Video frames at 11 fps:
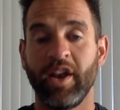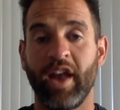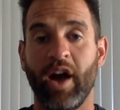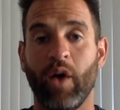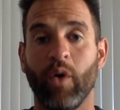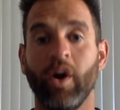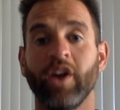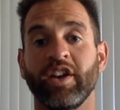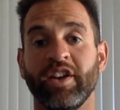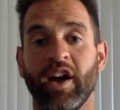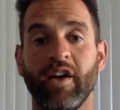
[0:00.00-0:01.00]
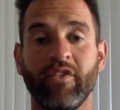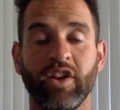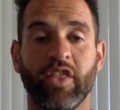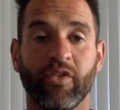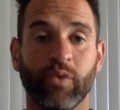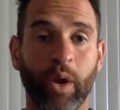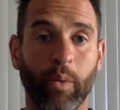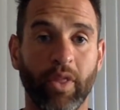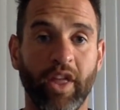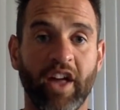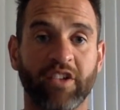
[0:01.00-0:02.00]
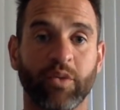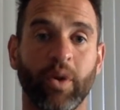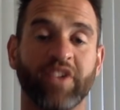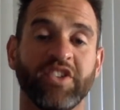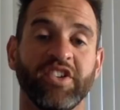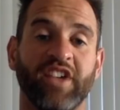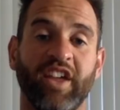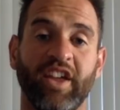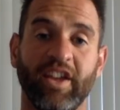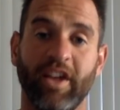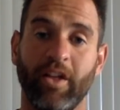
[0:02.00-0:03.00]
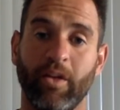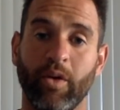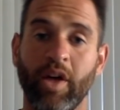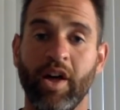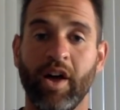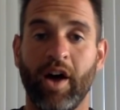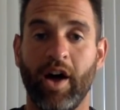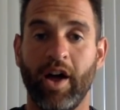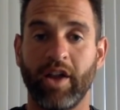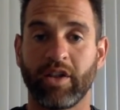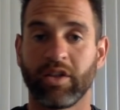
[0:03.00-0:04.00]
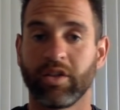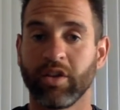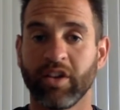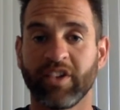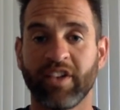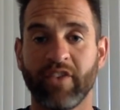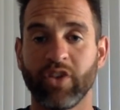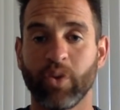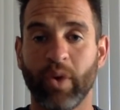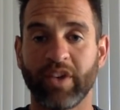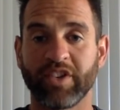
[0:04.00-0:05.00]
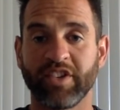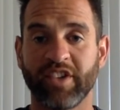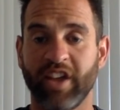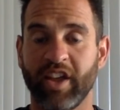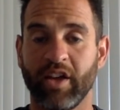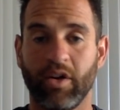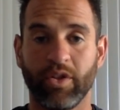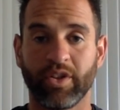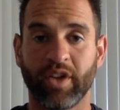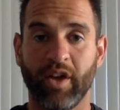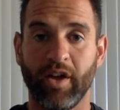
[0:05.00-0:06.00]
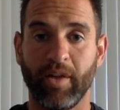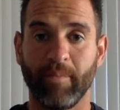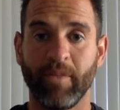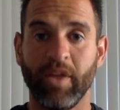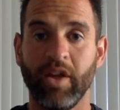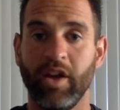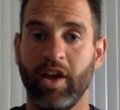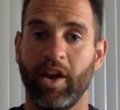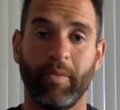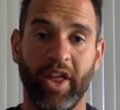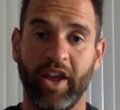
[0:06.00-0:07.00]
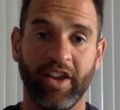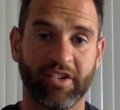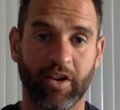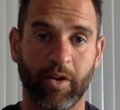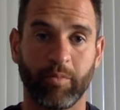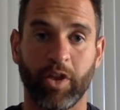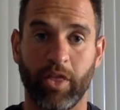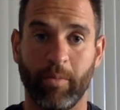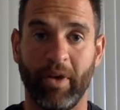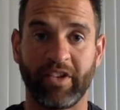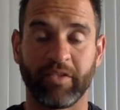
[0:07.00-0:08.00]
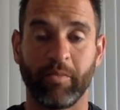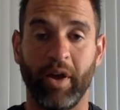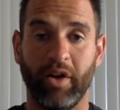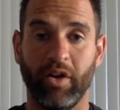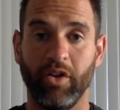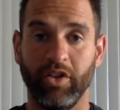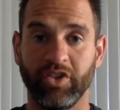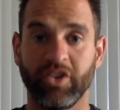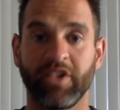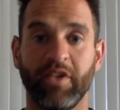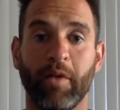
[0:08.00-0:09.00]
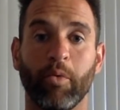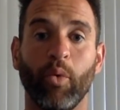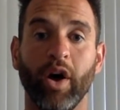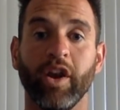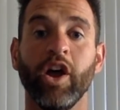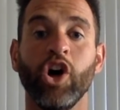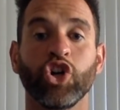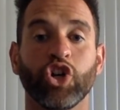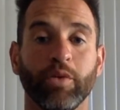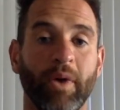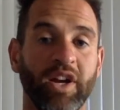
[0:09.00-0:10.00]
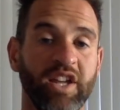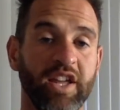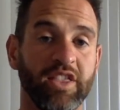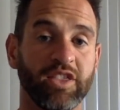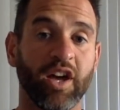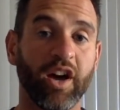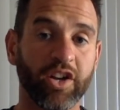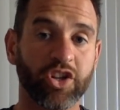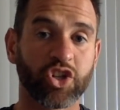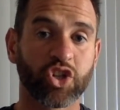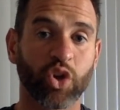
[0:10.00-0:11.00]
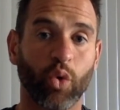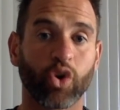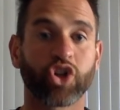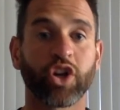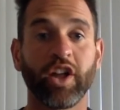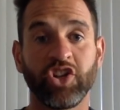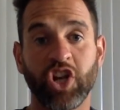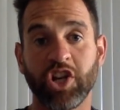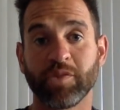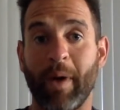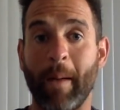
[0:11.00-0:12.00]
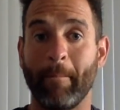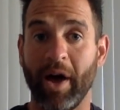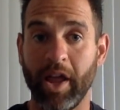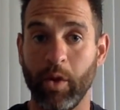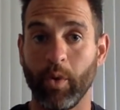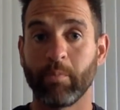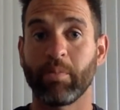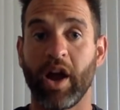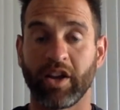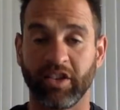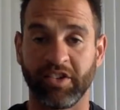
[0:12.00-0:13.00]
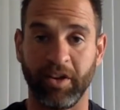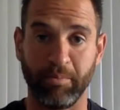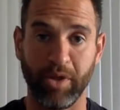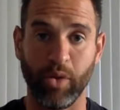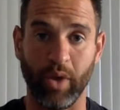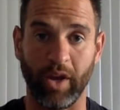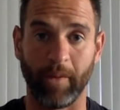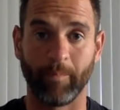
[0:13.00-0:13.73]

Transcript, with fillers: Now, to dive into the frequently asked questions I get, now I took seven questions that I get all the time, and I'm going to answer them to the best of my knowledge. So, number one, should my teeth touch or should I change my bite when practicing mewing?